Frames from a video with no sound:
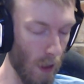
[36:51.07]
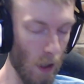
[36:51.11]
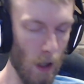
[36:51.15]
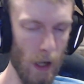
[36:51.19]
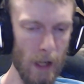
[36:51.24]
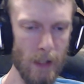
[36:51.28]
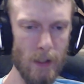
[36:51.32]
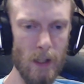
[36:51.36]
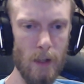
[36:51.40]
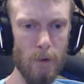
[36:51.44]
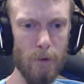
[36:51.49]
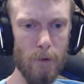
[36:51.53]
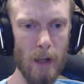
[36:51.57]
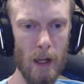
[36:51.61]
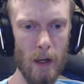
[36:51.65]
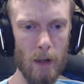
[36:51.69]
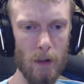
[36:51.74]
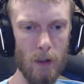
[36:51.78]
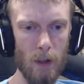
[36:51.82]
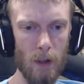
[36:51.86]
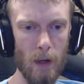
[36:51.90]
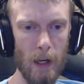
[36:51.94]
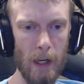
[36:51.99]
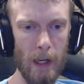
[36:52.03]
I did
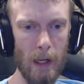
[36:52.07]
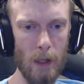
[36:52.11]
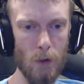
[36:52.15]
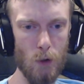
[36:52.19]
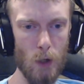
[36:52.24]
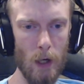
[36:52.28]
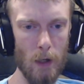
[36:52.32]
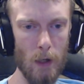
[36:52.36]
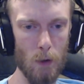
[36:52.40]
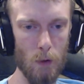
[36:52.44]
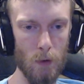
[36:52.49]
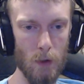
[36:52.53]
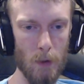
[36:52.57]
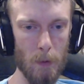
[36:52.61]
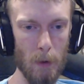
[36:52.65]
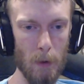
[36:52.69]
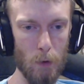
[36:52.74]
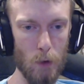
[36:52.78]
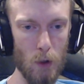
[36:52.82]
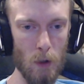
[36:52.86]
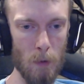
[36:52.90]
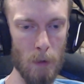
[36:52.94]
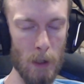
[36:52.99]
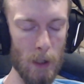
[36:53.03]
forget that I had Chatot and
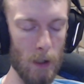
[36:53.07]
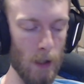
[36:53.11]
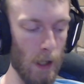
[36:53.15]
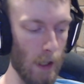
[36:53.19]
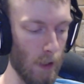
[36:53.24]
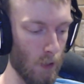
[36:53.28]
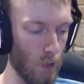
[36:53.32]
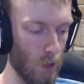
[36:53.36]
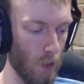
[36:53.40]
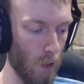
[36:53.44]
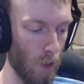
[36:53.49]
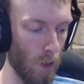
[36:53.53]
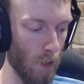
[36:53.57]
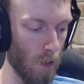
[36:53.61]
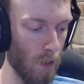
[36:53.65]
Spiritomb in the deck, so